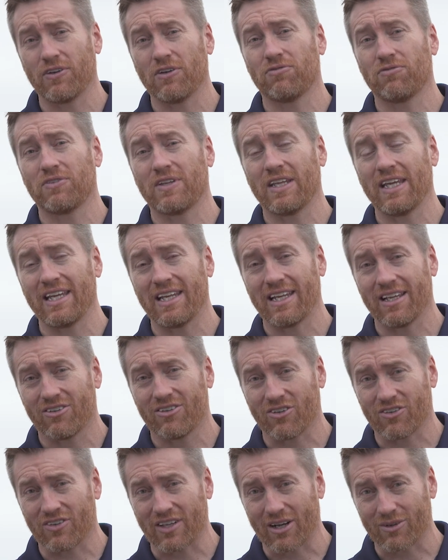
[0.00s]
15
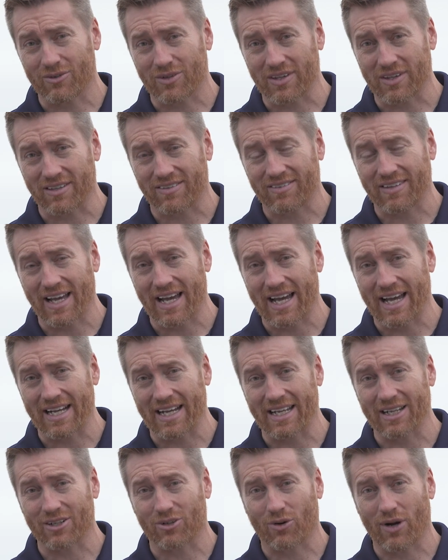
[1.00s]
inches out to the
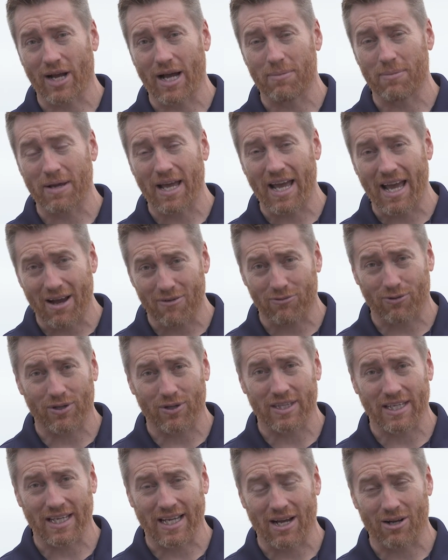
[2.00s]
side and grab
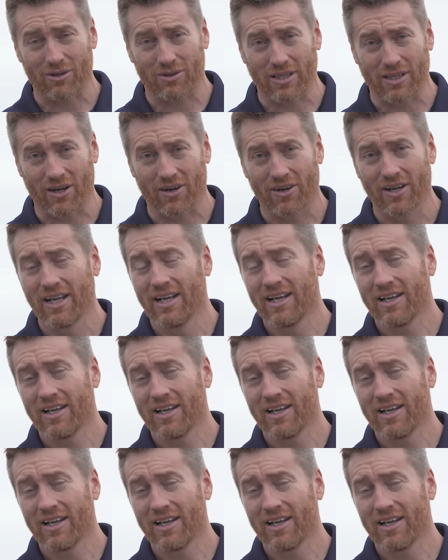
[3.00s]
everything out there,